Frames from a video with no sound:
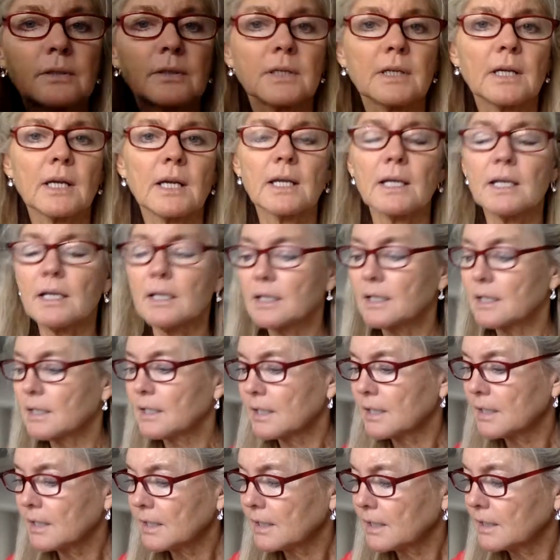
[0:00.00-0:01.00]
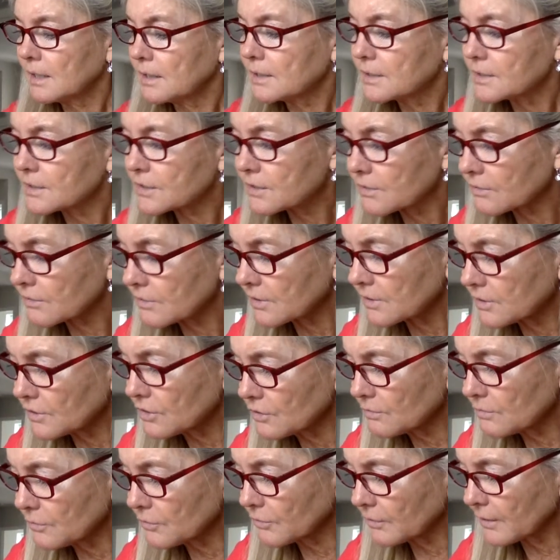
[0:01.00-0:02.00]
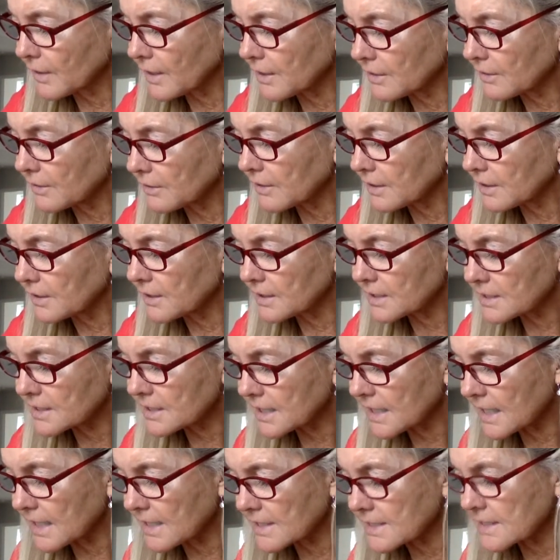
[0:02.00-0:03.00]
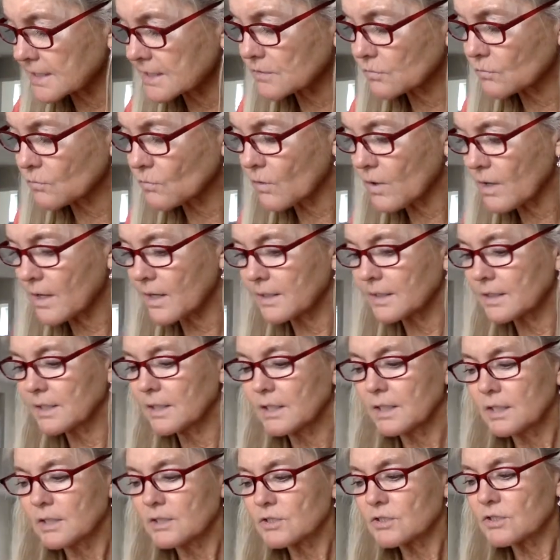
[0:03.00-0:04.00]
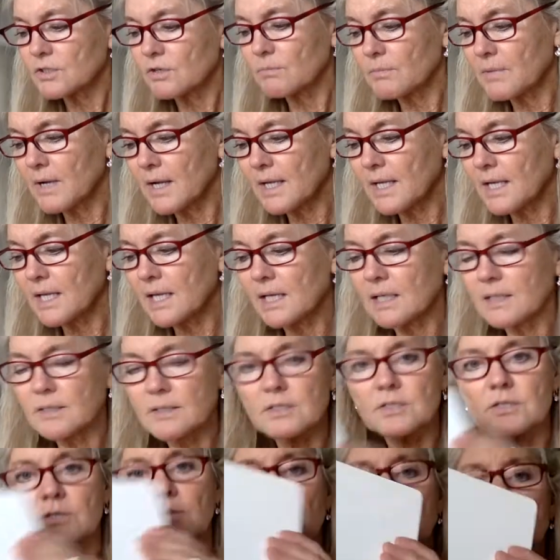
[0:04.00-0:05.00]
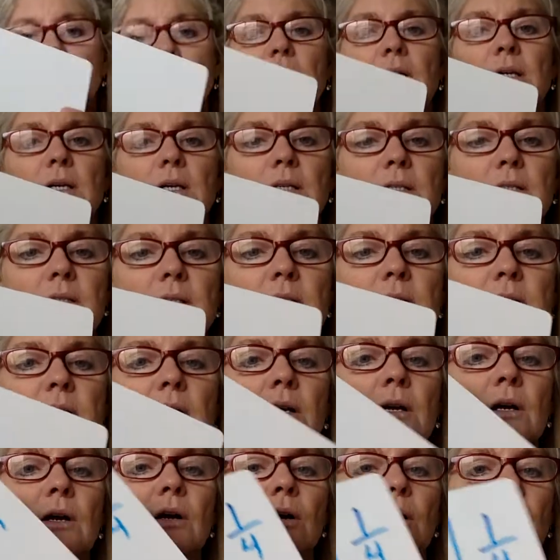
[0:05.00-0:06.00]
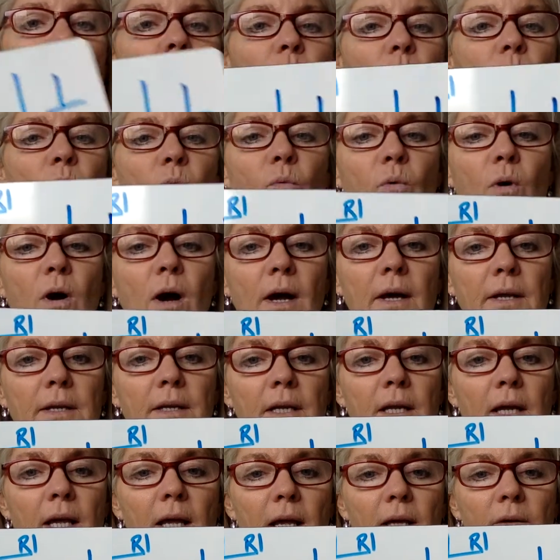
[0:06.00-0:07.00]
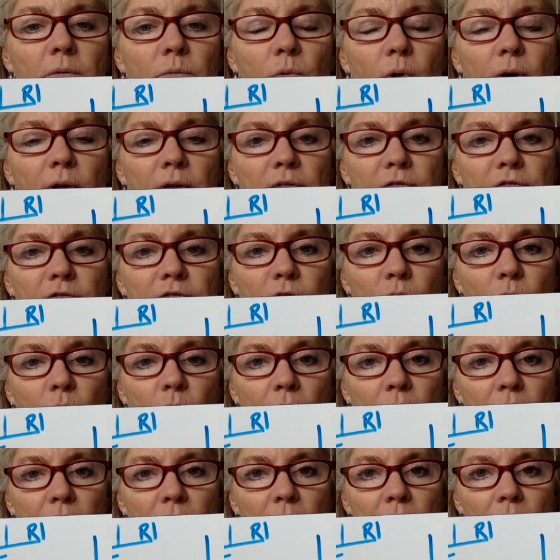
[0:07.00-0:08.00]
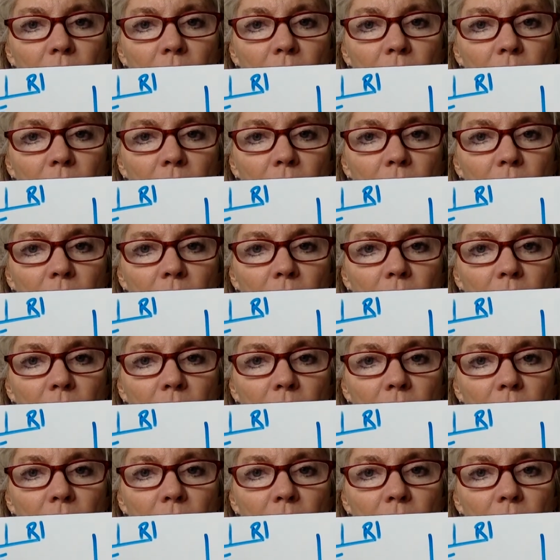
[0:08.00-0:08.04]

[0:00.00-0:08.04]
Okay? So the numerator in this case is 1. So my answer is 1 1/4.